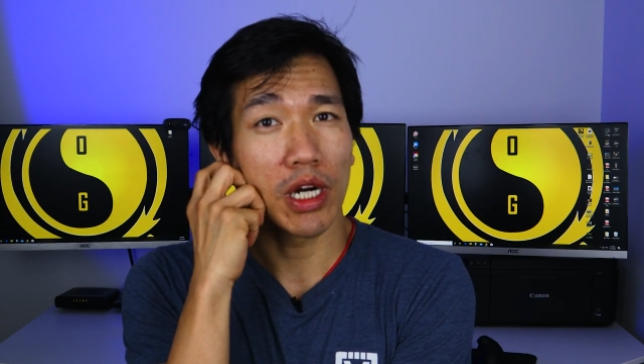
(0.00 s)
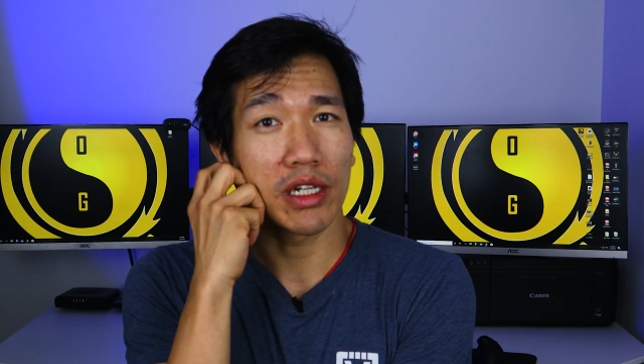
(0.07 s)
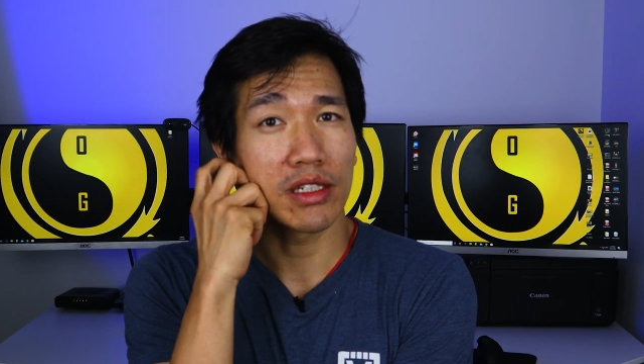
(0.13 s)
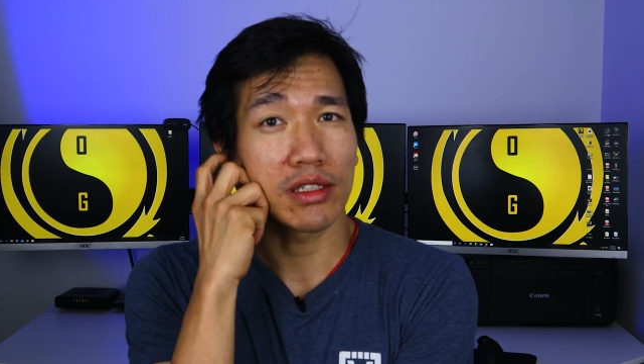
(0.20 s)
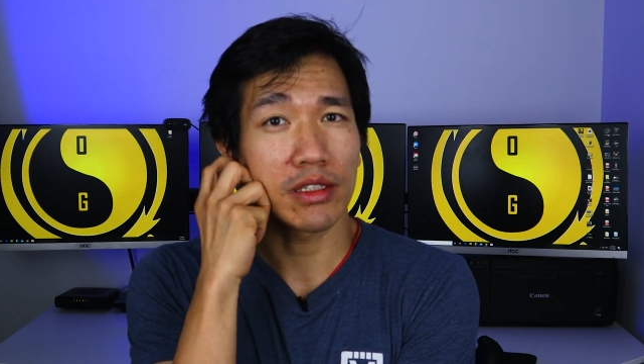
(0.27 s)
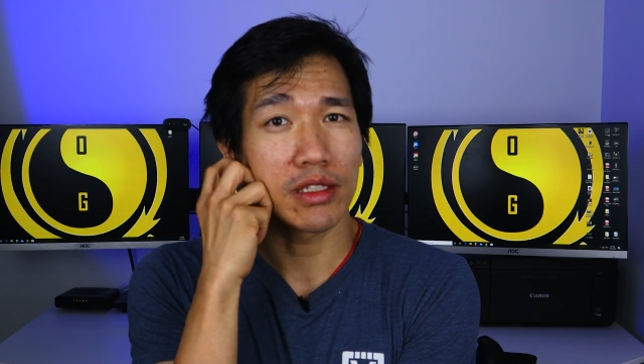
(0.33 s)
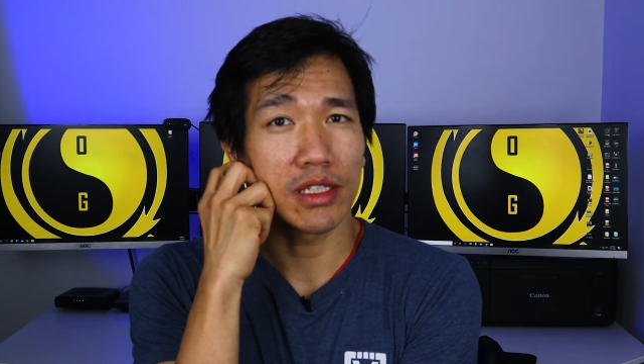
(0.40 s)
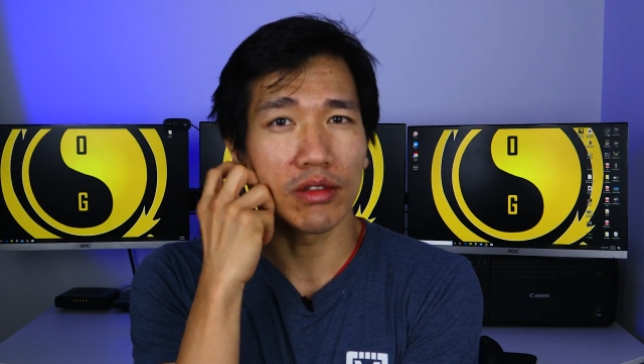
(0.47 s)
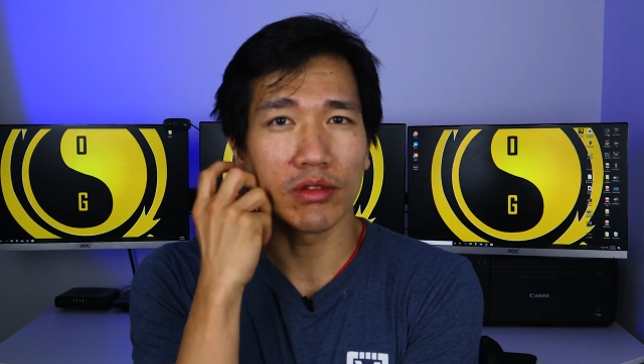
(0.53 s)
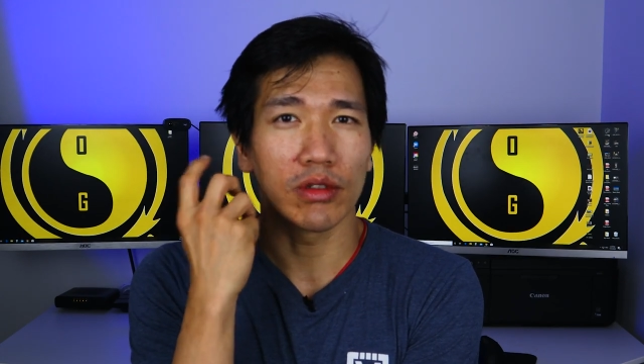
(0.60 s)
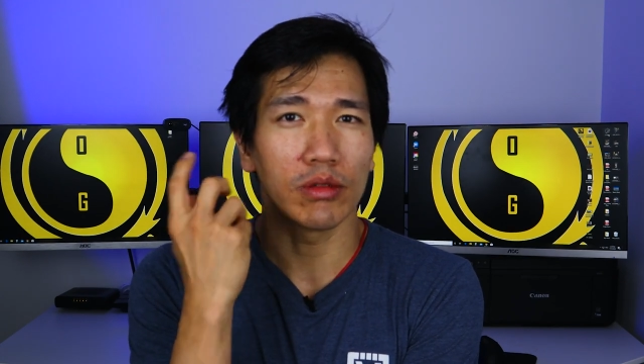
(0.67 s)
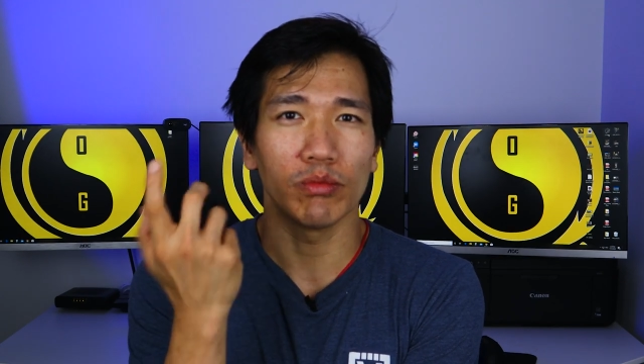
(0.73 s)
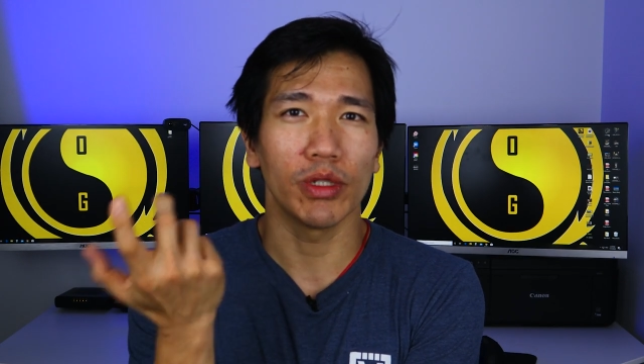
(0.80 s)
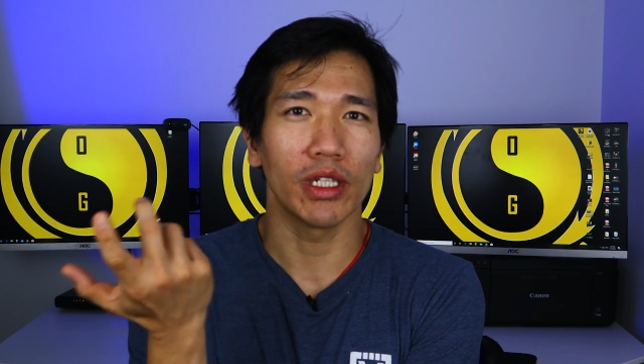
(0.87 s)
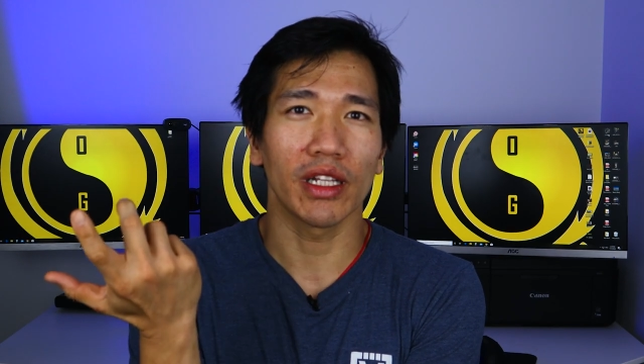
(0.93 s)
Honestly, it
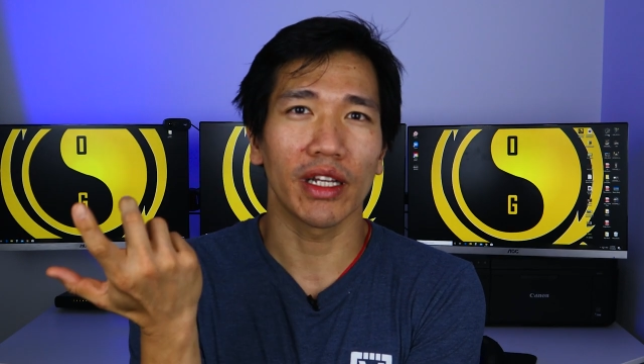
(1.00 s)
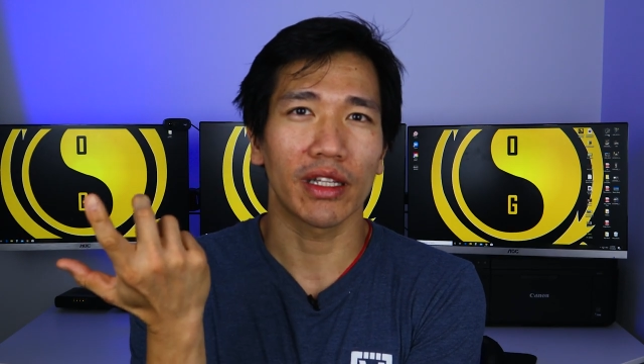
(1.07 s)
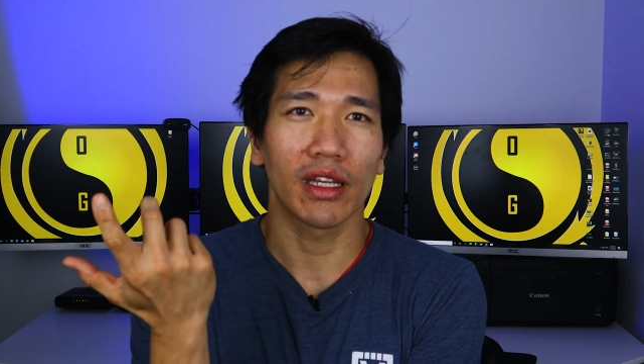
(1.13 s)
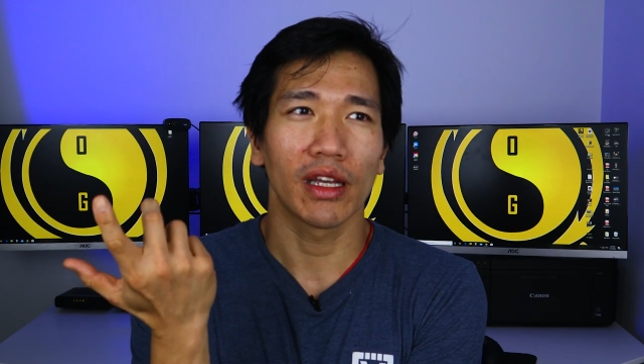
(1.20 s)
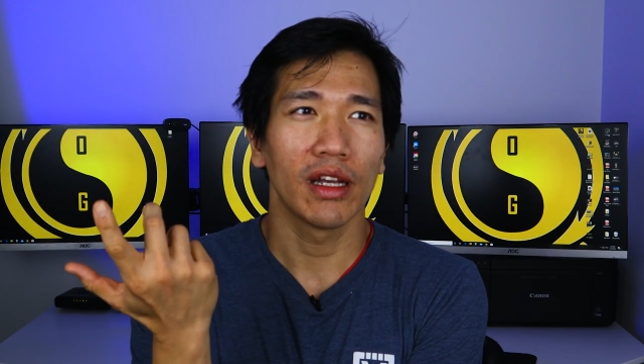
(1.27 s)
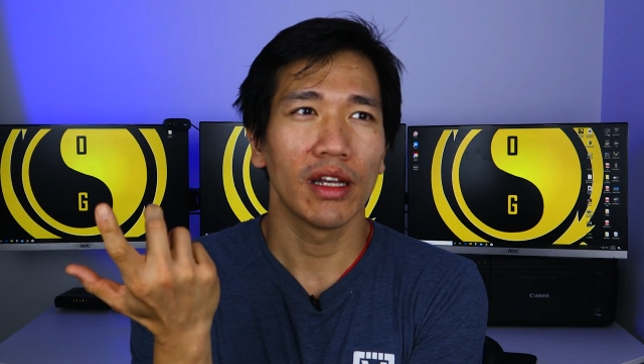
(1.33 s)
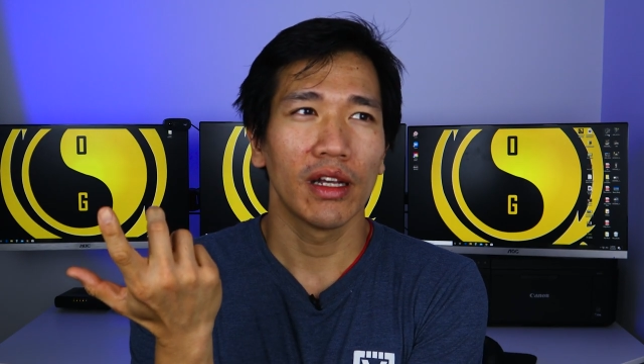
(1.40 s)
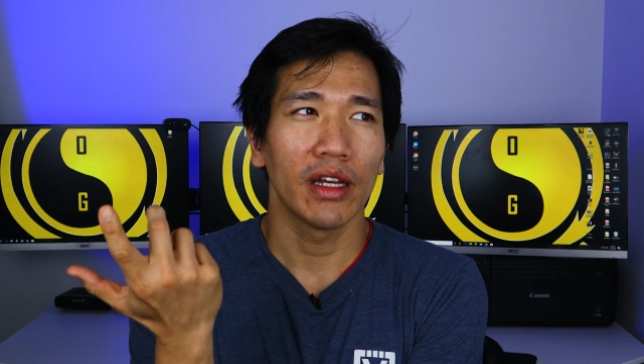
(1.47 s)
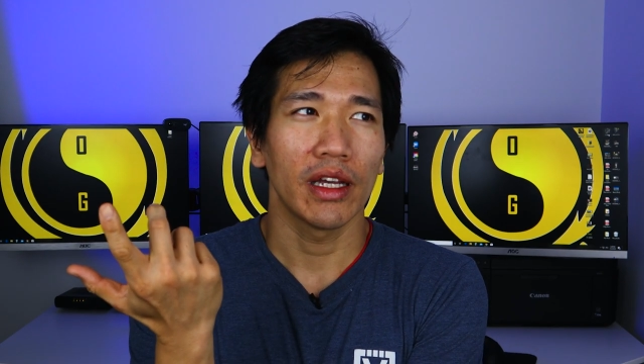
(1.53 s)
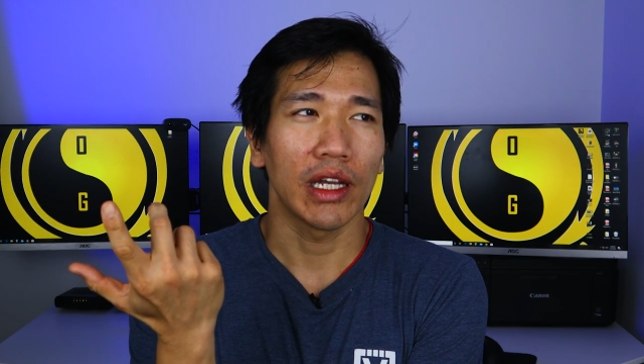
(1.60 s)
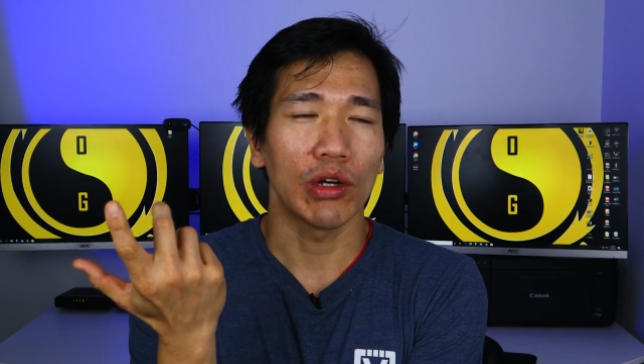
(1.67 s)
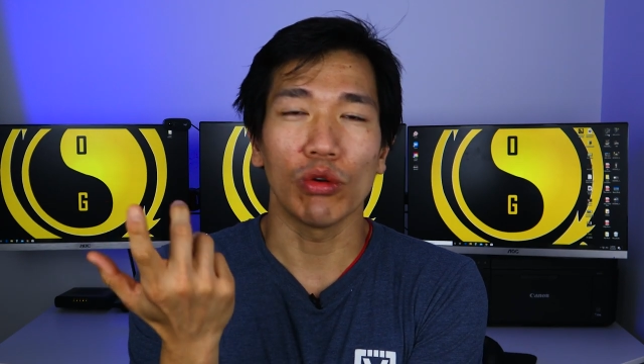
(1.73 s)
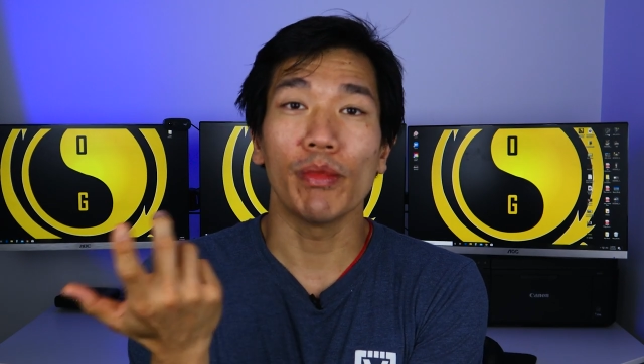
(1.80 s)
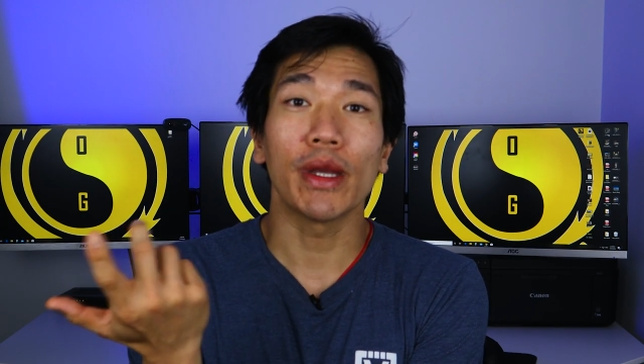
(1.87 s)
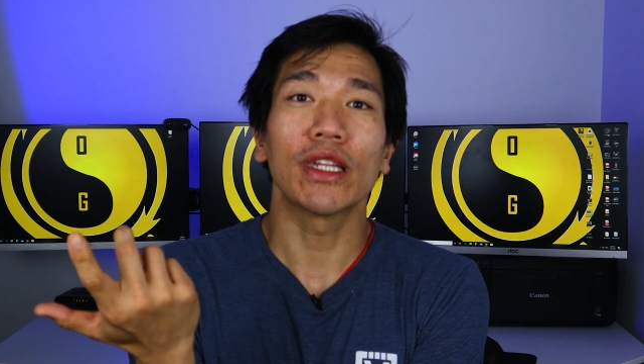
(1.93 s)
would be like,
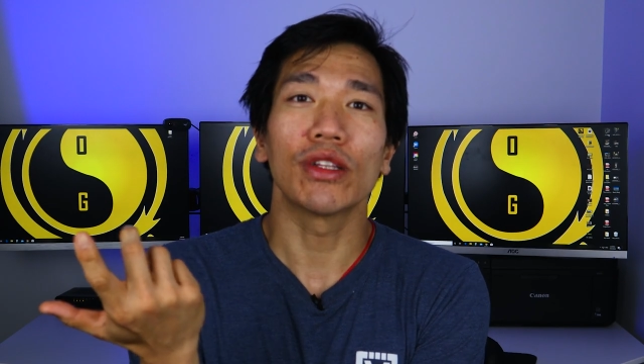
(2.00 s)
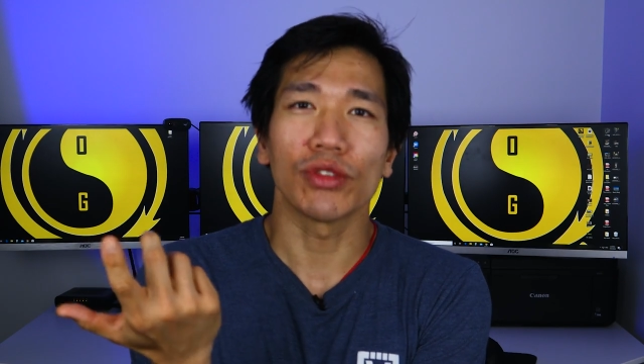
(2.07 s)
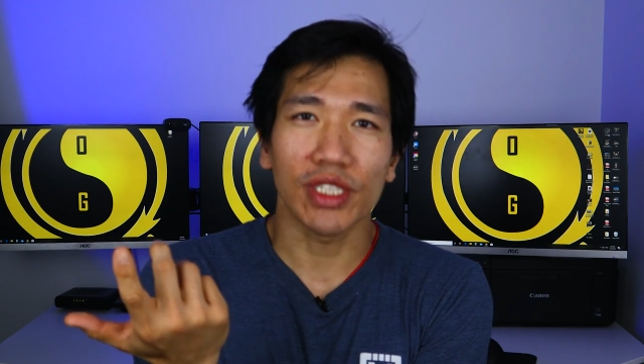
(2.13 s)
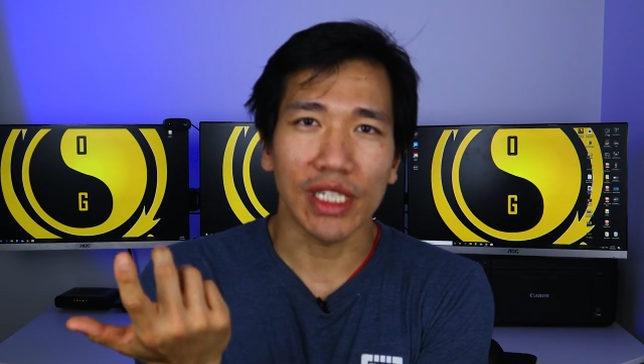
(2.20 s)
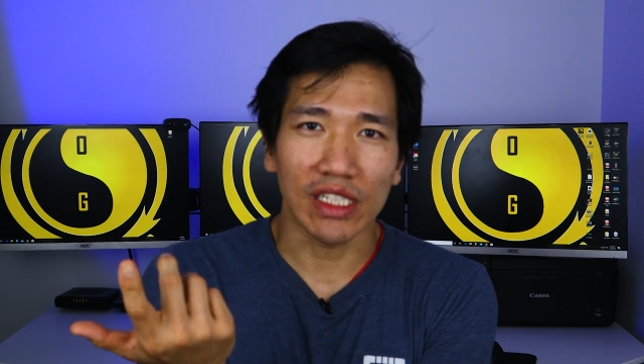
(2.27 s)
it would make no